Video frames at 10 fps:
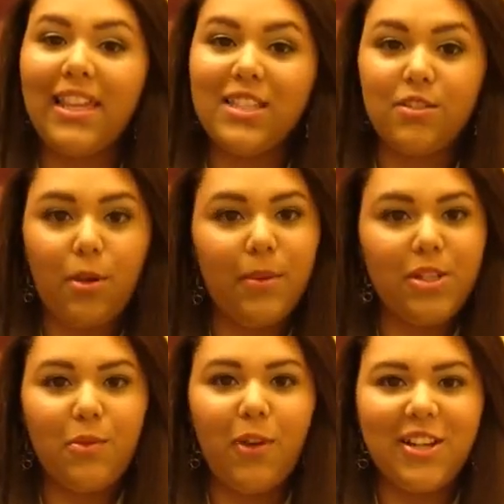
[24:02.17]
thanks so
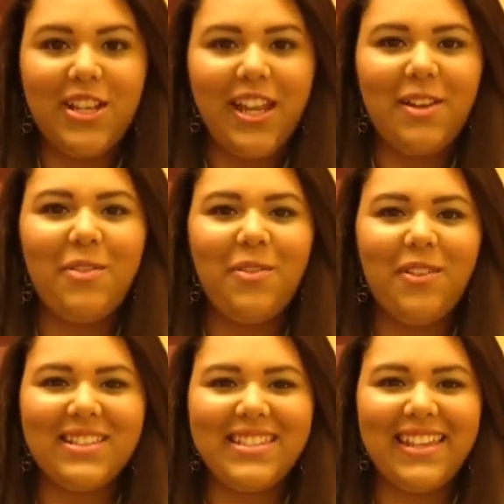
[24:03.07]
much for watching
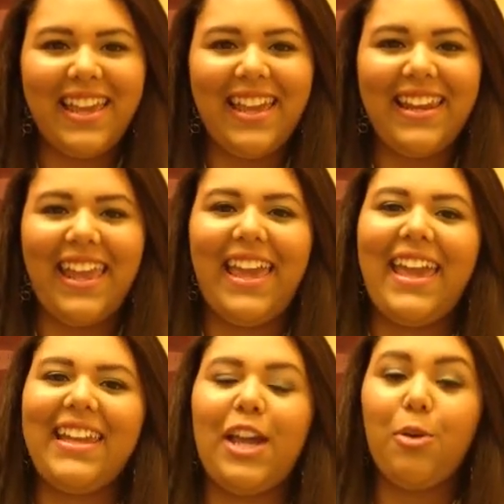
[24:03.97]
once again,
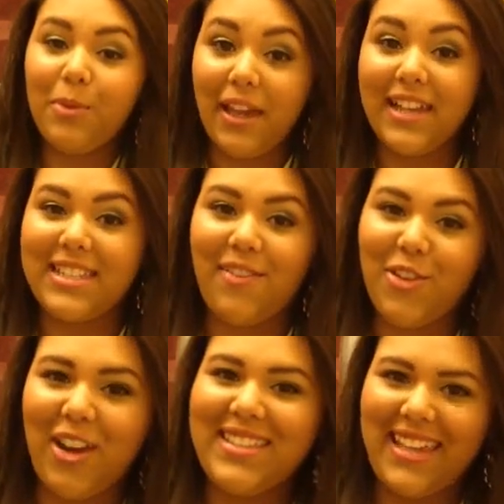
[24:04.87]
and I hope you guys have a
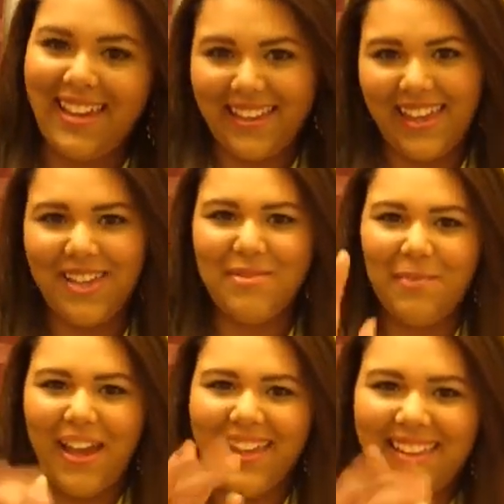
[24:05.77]
great day. Okay,
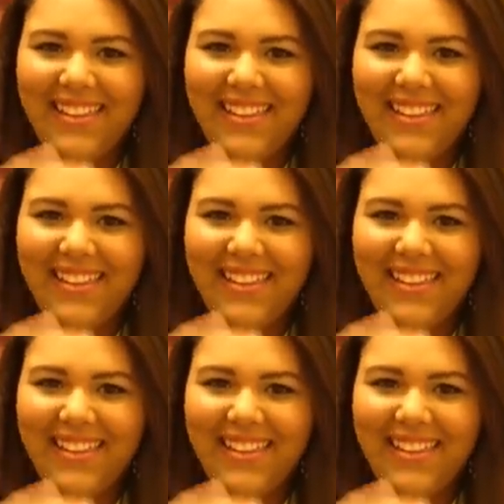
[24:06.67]
bye.